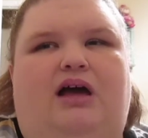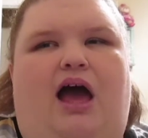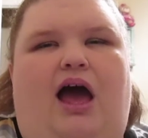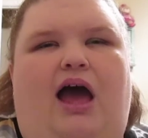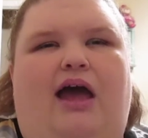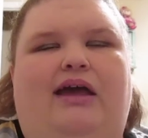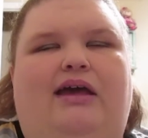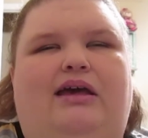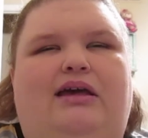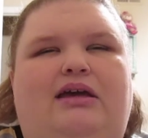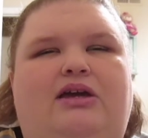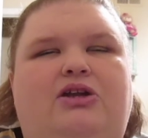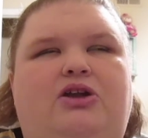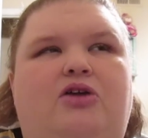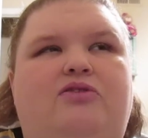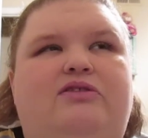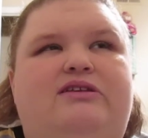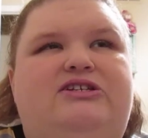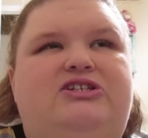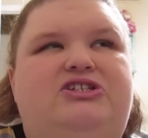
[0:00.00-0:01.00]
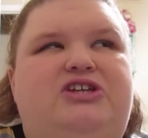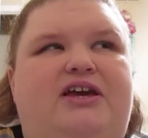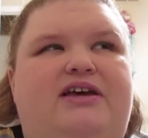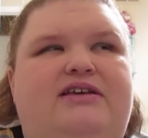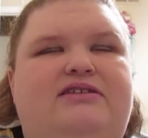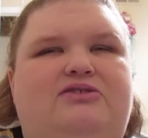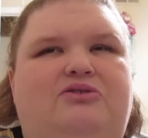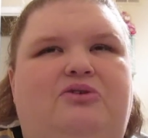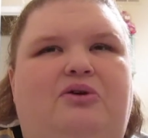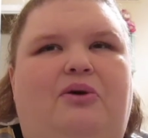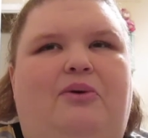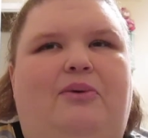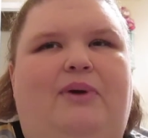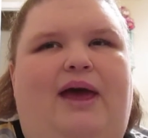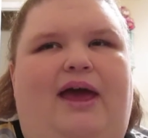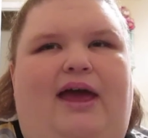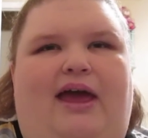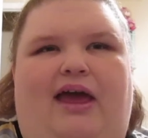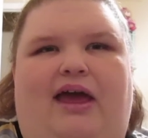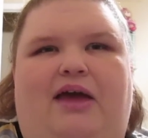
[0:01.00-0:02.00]
the shakes are
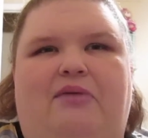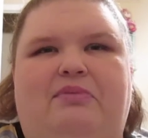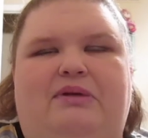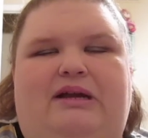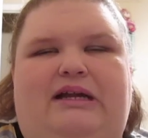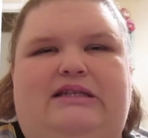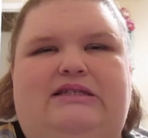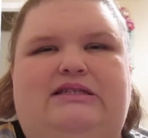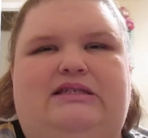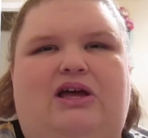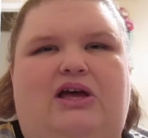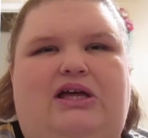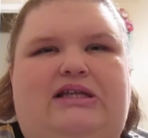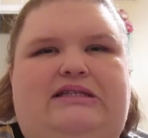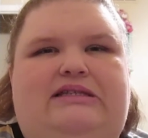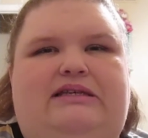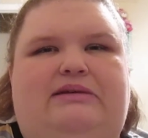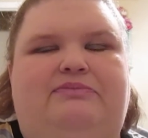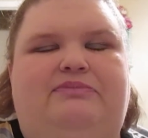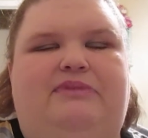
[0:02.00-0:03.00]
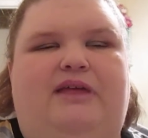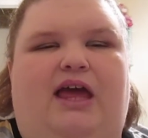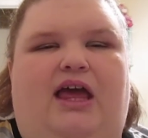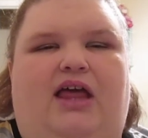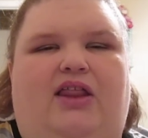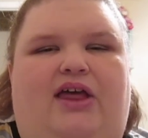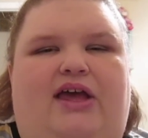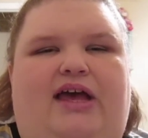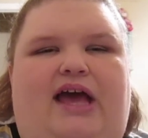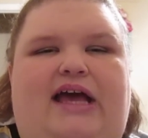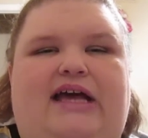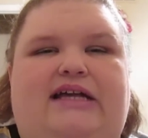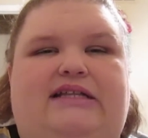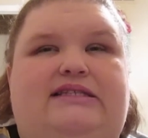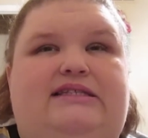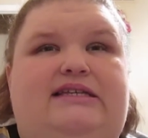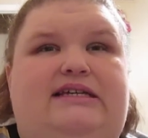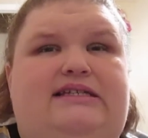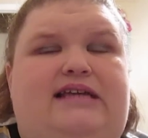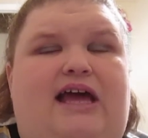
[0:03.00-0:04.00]
okay, but it's not something like I can
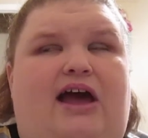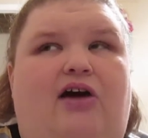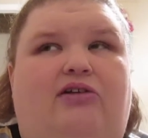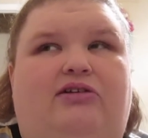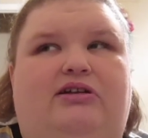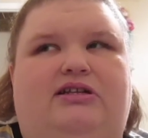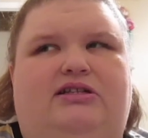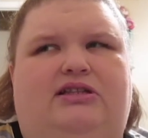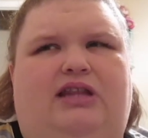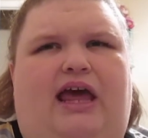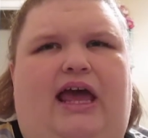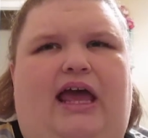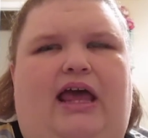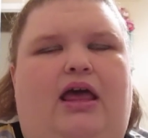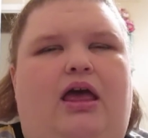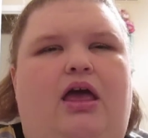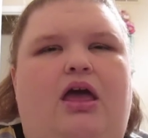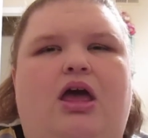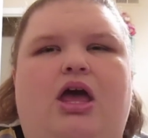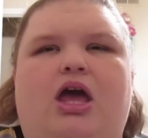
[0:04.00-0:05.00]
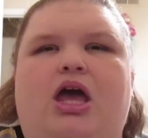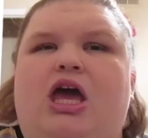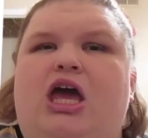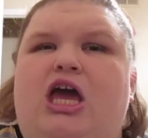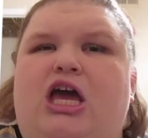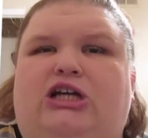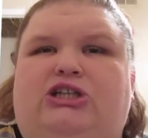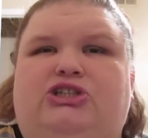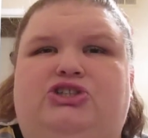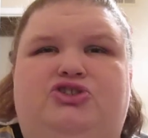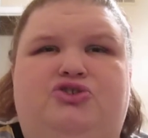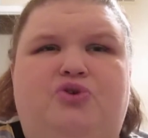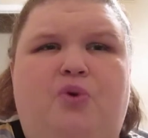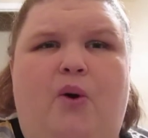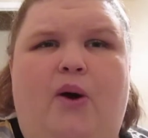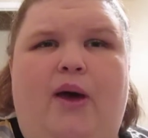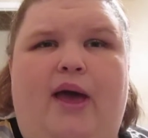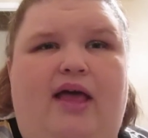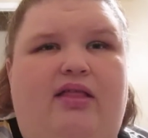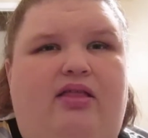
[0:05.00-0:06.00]
sit down and like
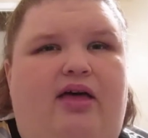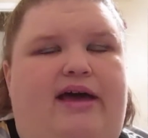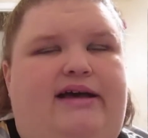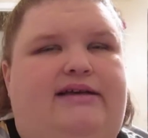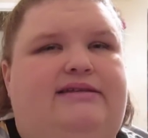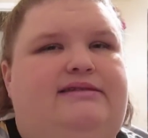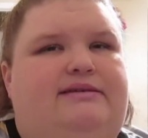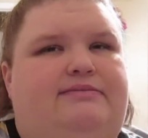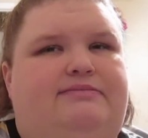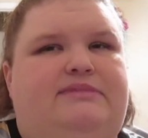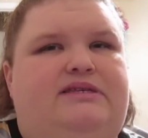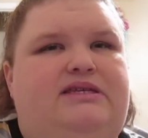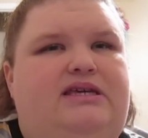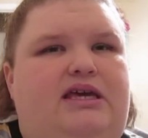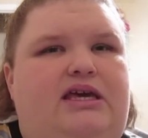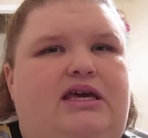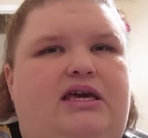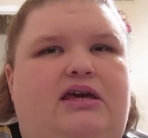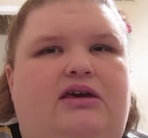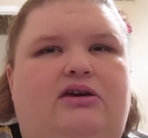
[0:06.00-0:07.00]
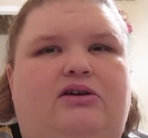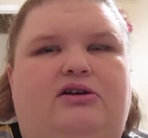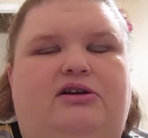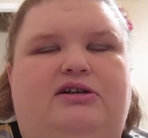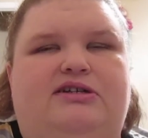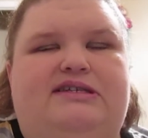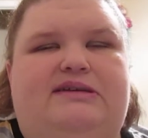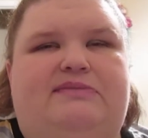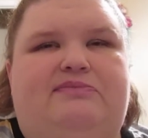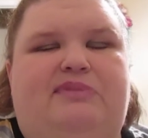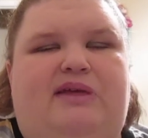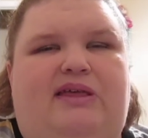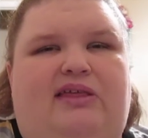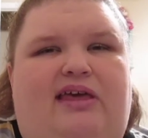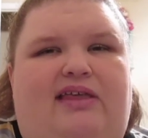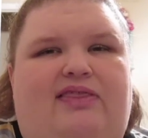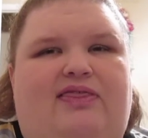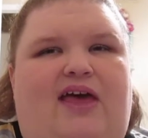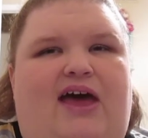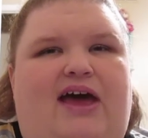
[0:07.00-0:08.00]
enjoy like some tea or something
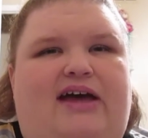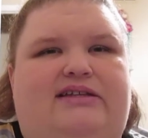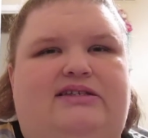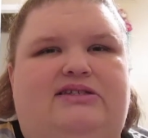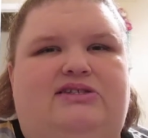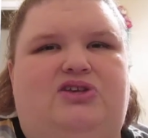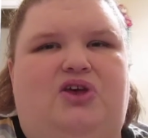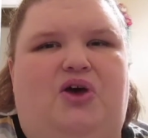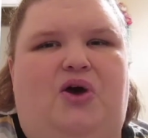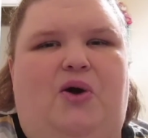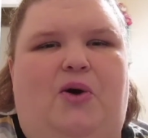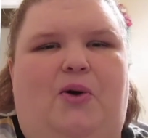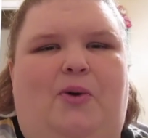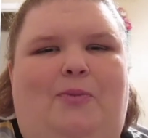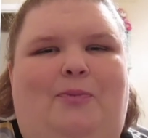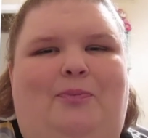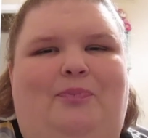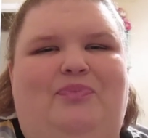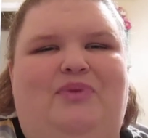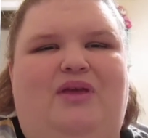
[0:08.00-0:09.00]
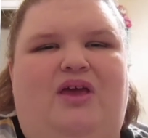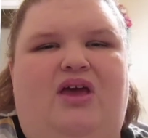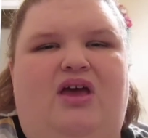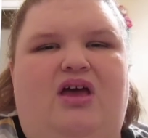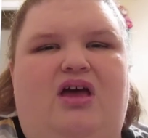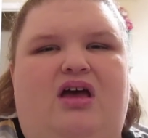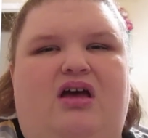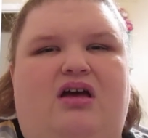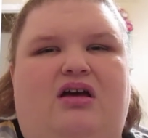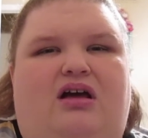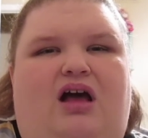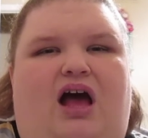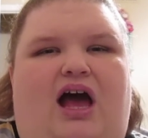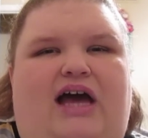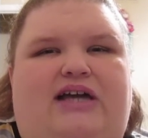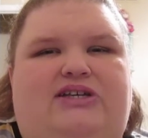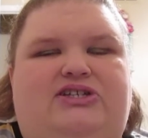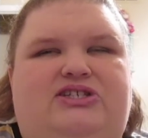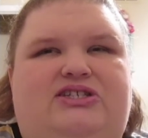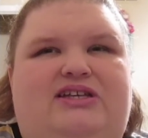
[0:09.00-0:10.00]
like that. So
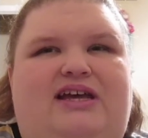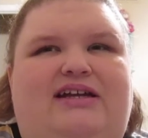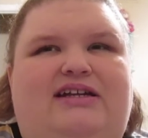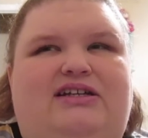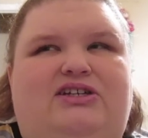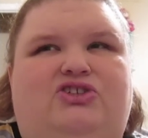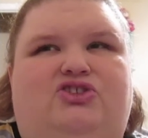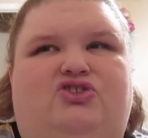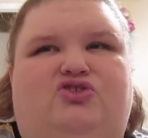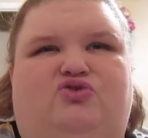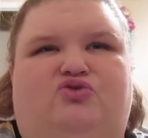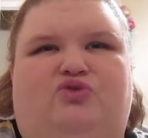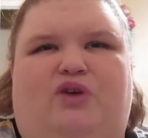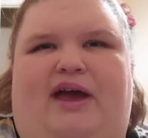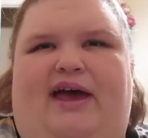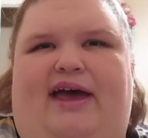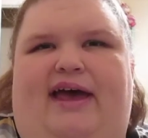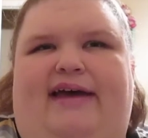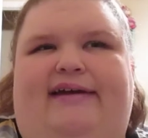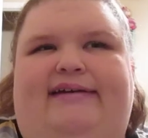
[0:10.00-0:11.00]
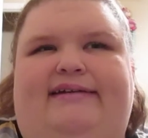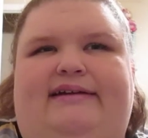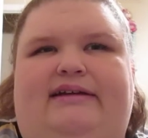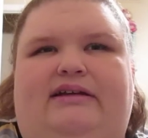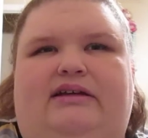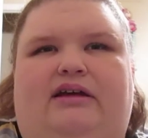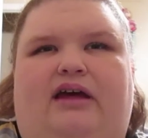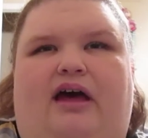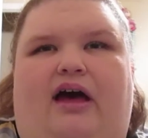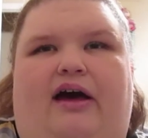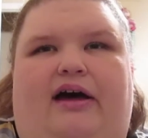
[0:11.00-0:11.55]
I just kind of dread